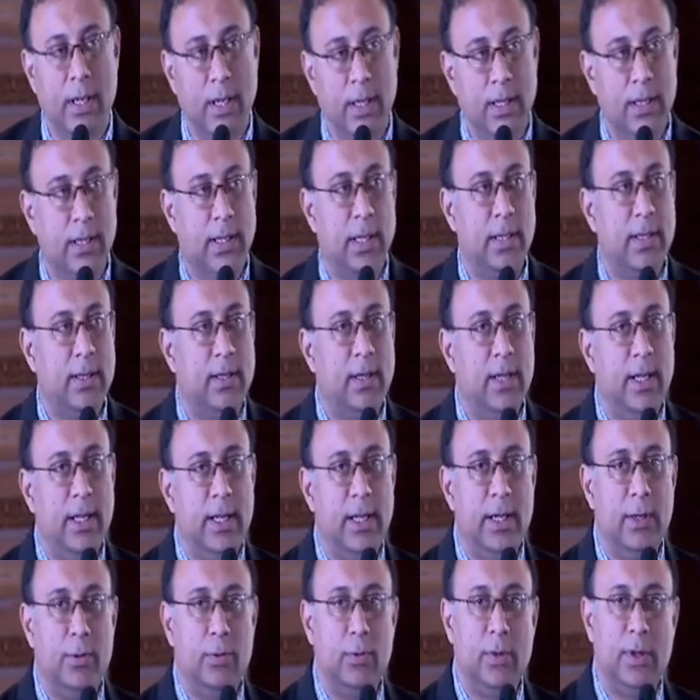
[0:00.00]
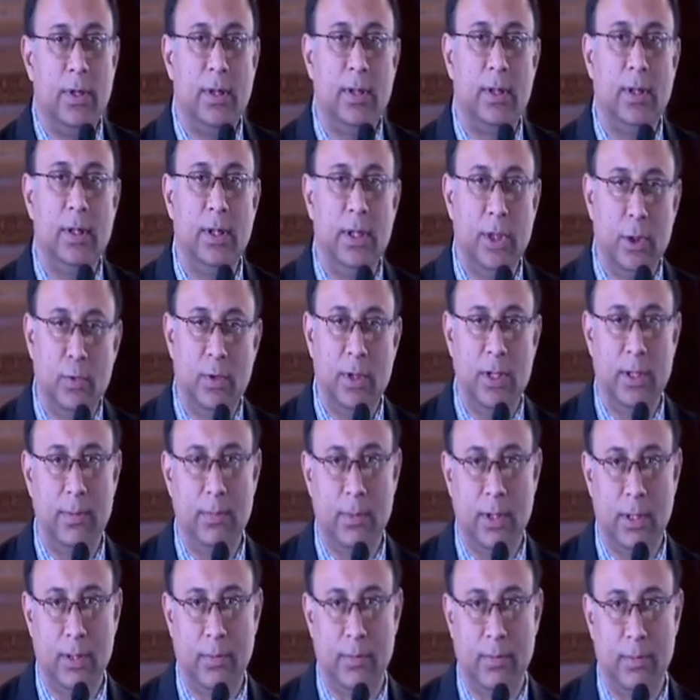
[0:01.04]
that is leading to this new
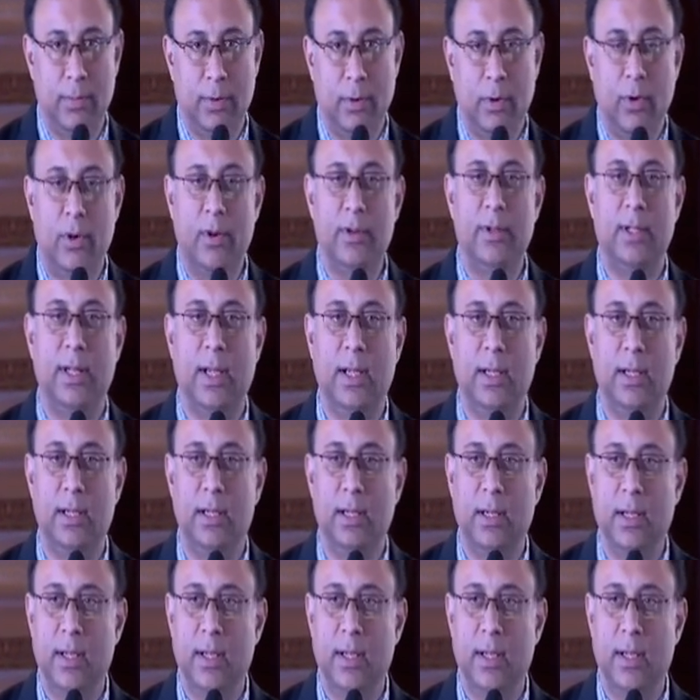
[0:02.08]
symptom or sign.